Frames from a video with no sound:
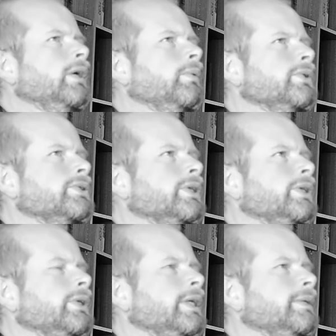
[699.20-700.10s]
want
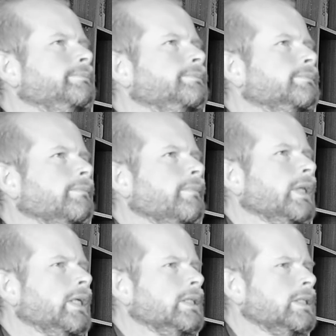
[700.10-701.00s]
to
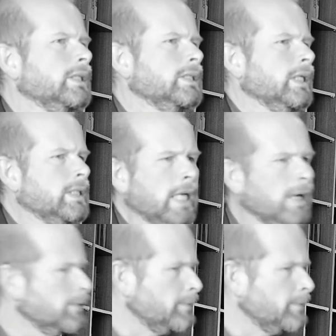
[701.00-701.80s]
help them